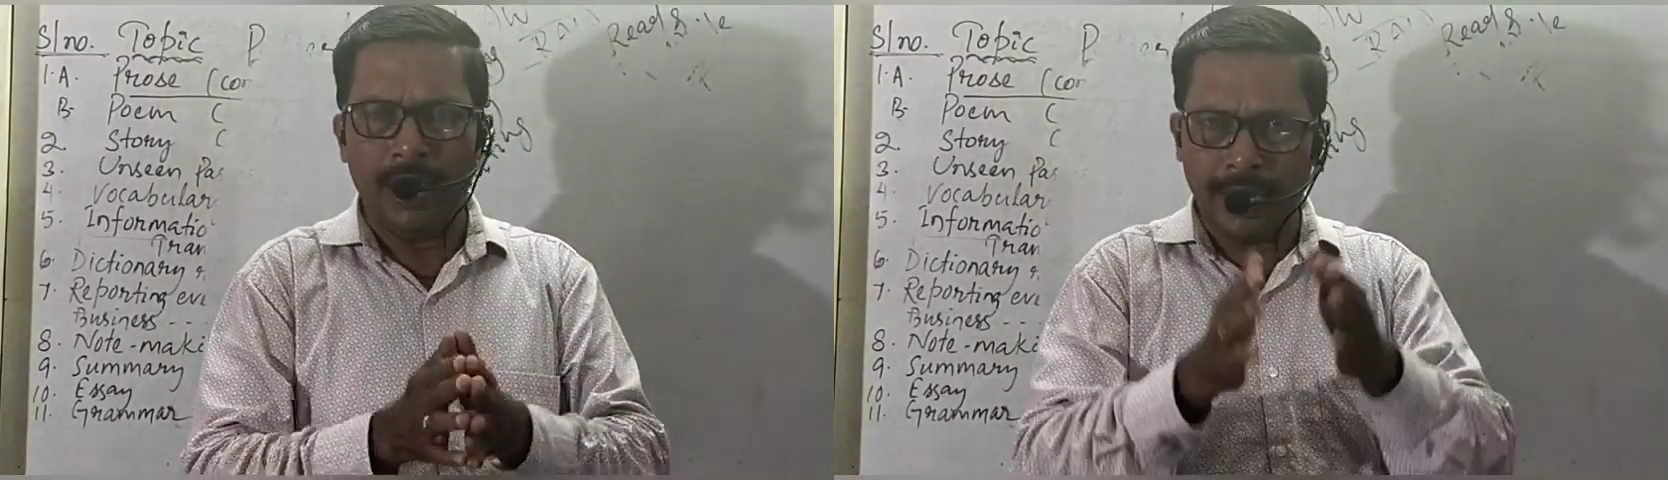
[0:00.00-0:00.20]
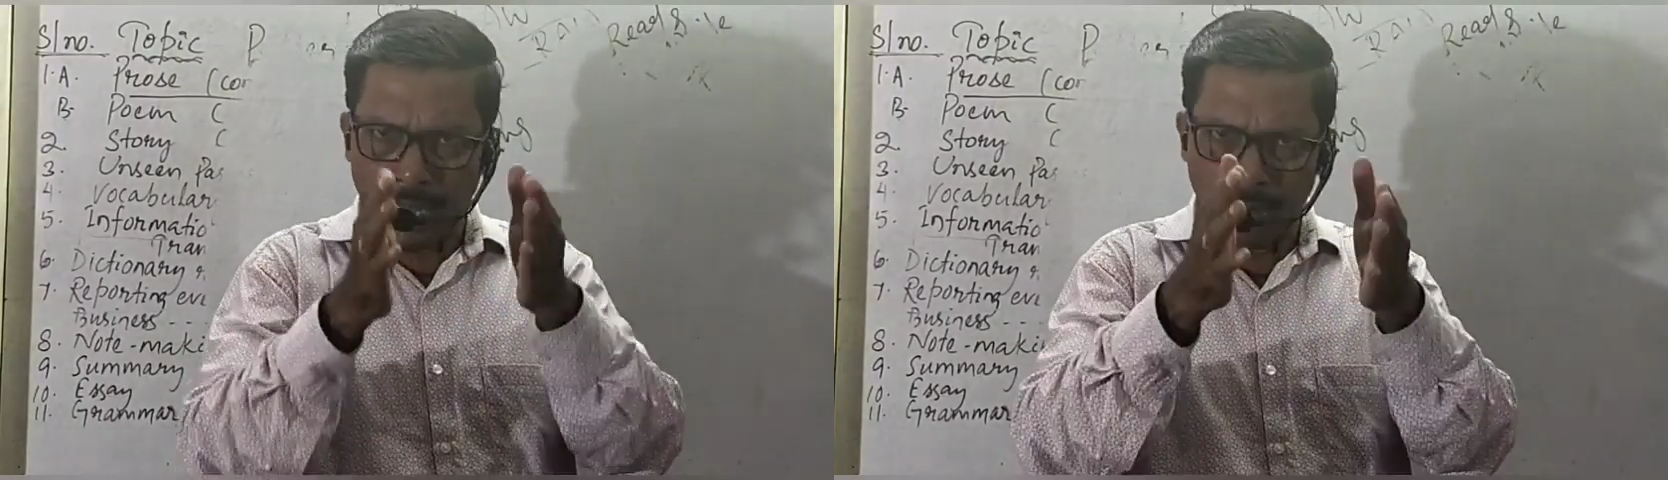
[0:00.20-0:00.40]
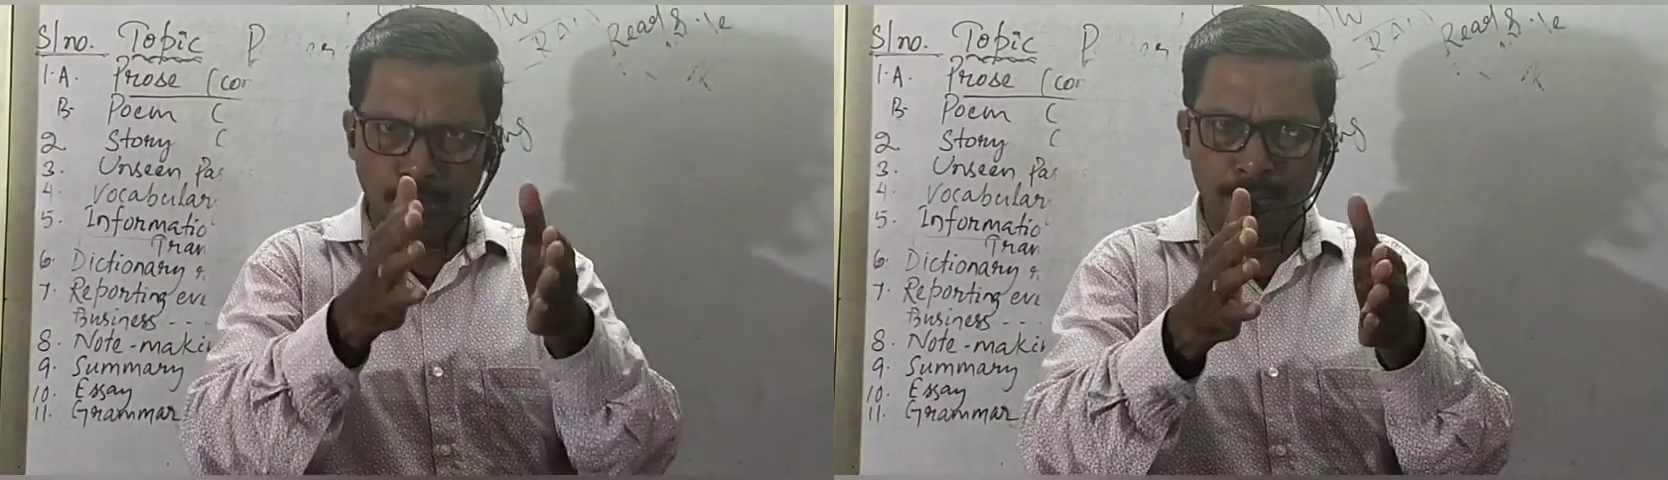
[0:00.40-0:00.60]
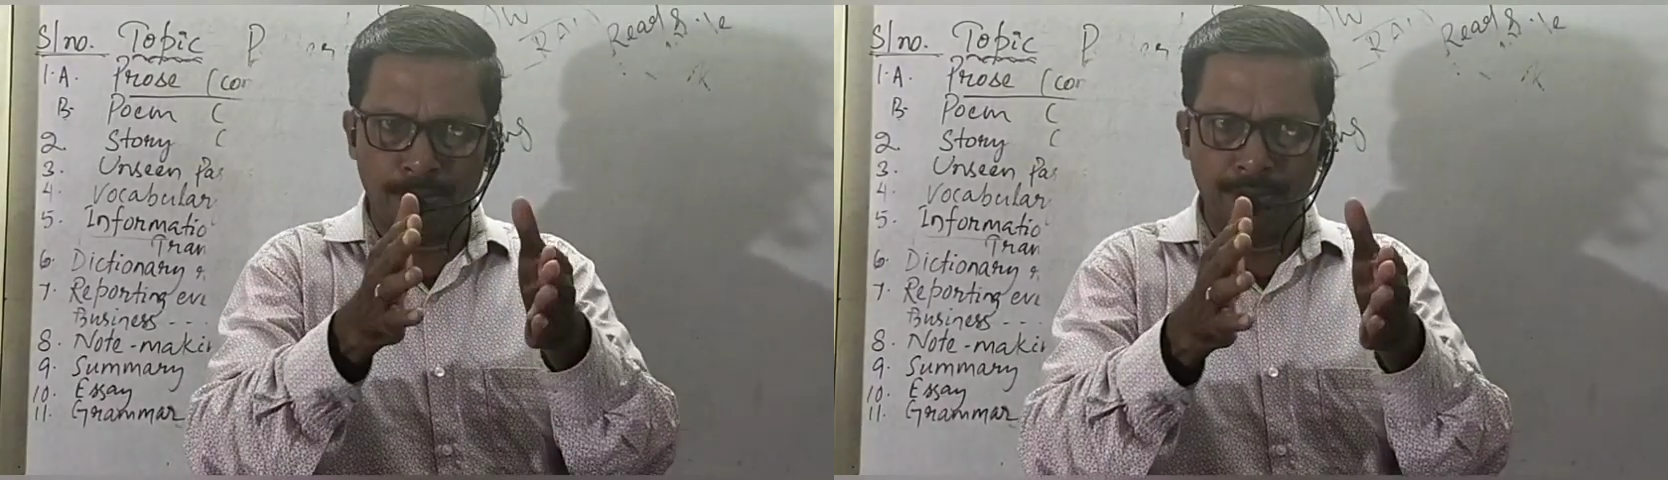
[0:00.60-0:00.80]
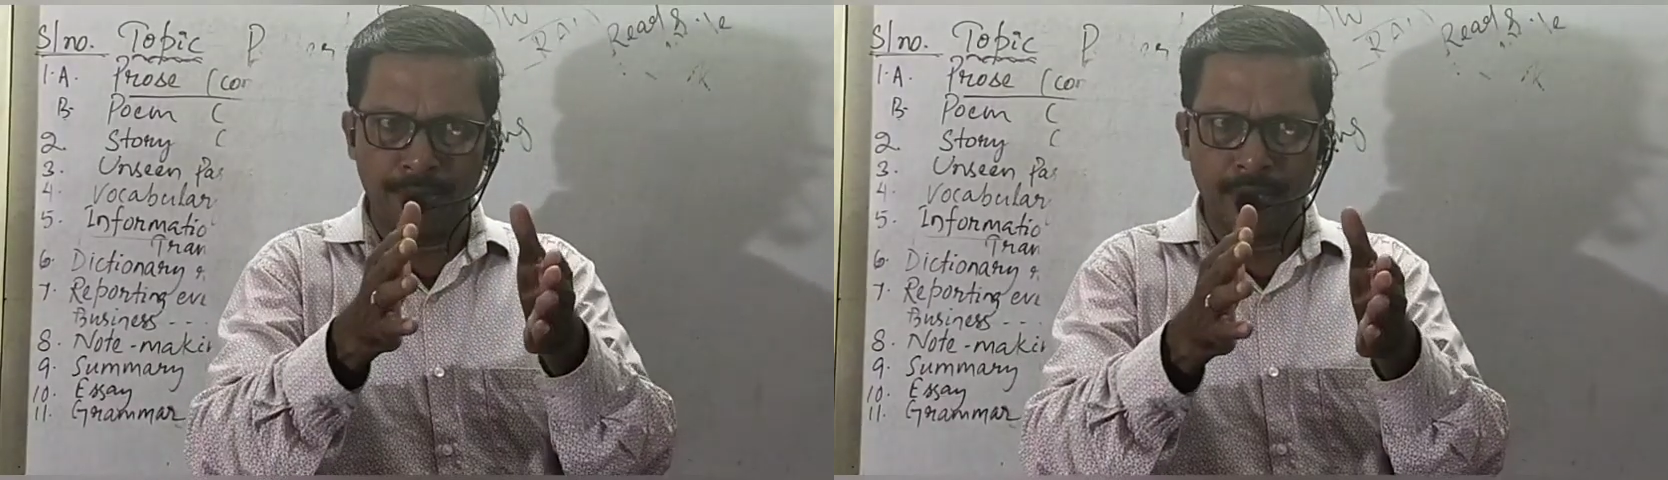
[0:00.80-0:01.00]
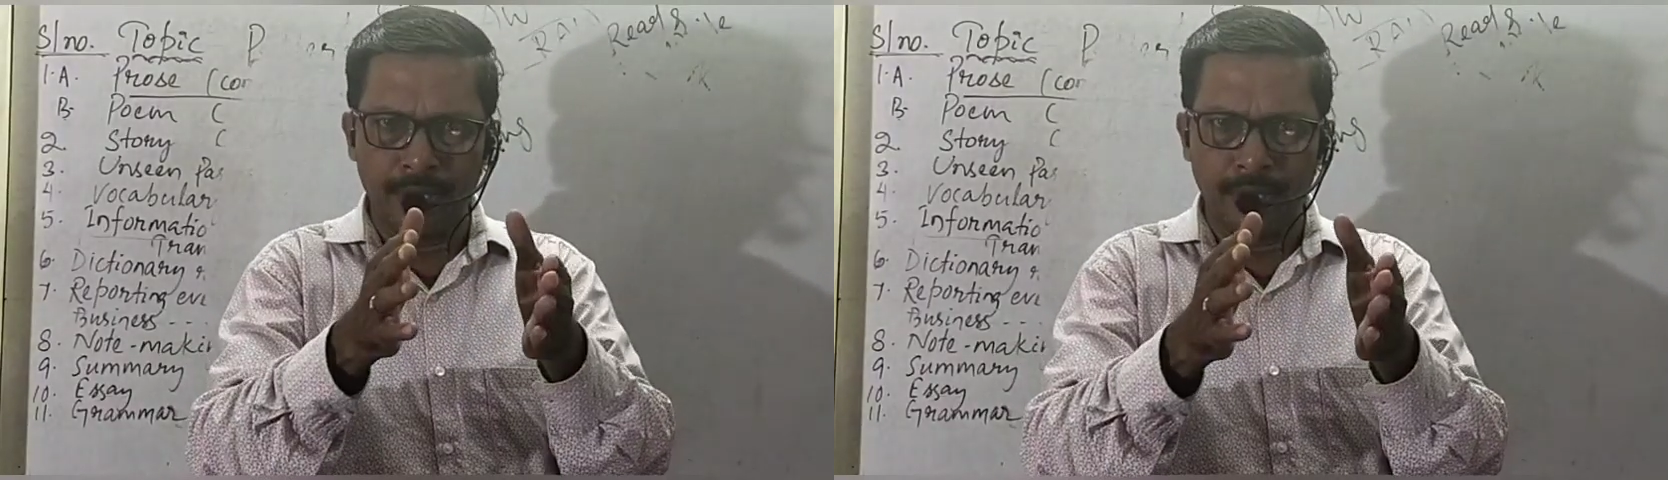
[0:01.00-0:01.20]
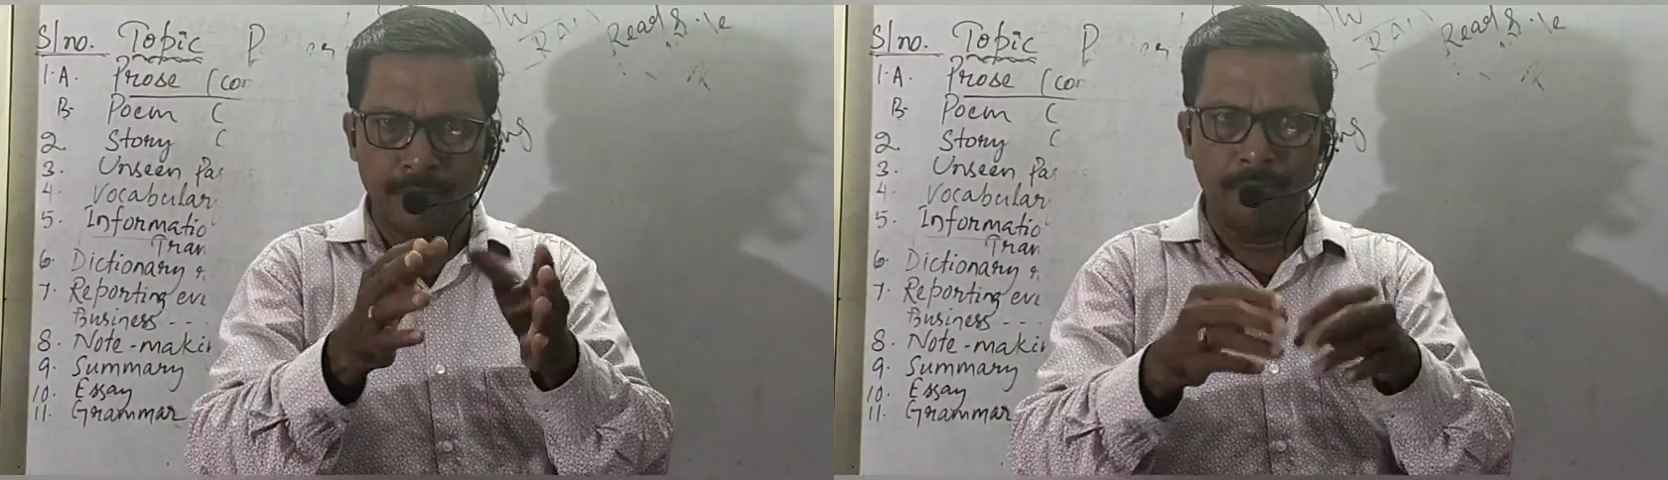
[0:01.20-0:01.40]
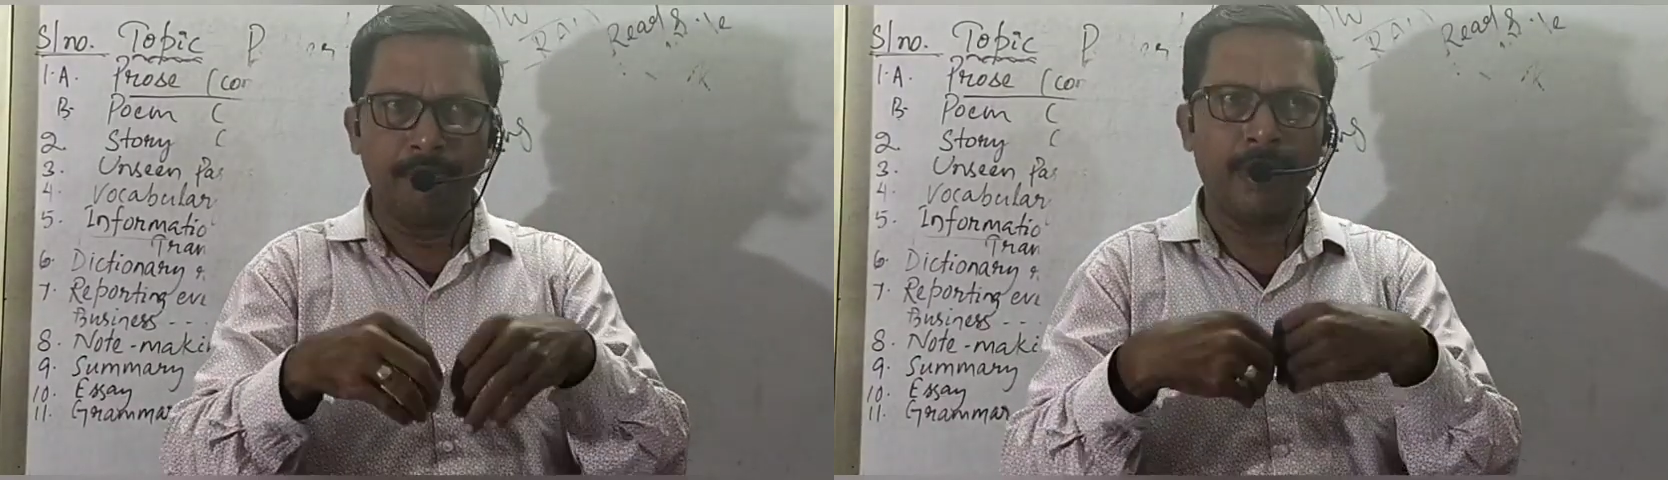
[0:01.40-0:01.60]
and I hope
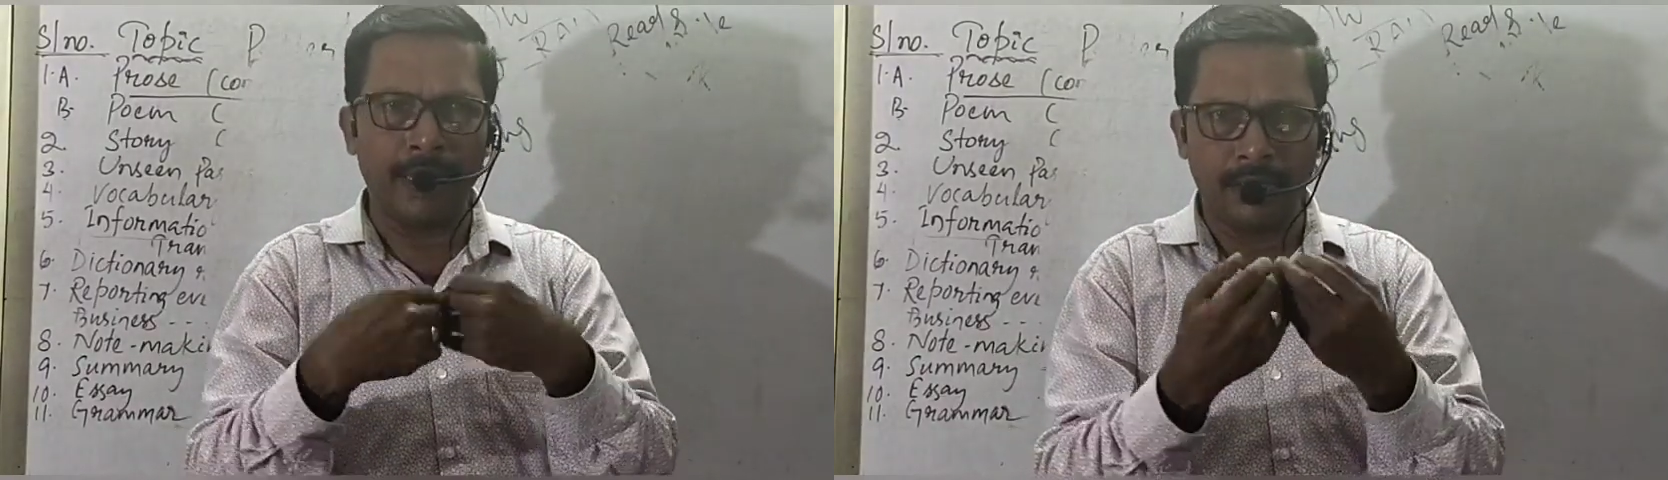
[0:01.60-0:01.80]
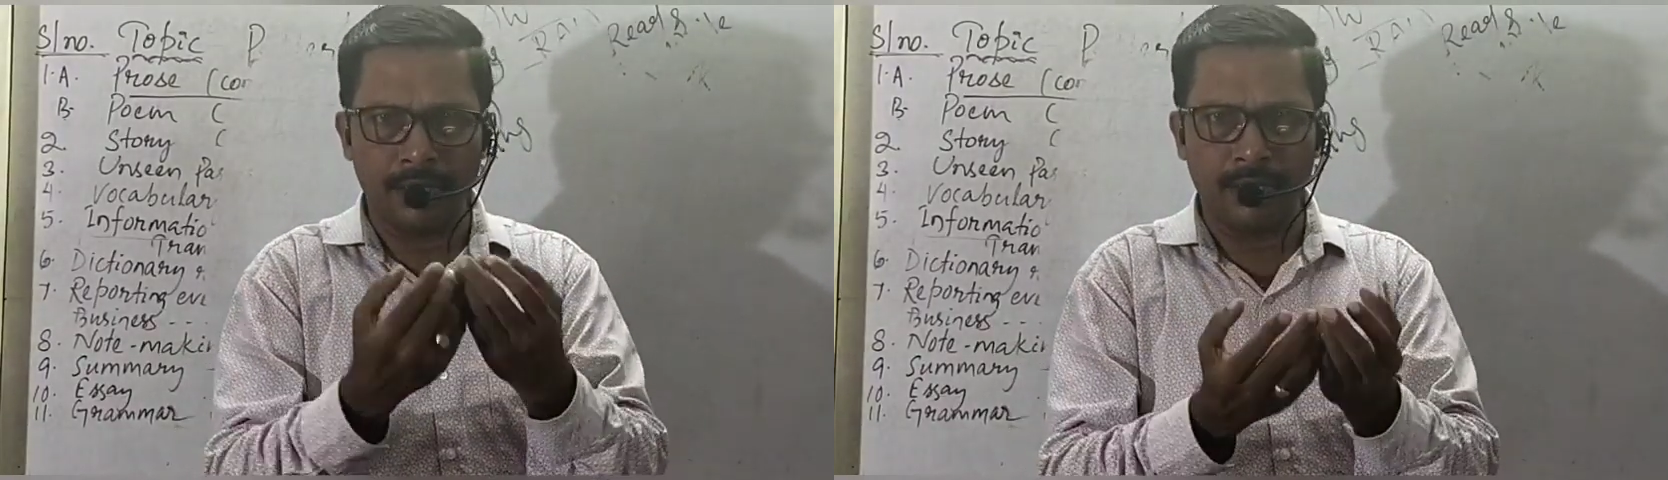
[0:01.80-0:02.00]
my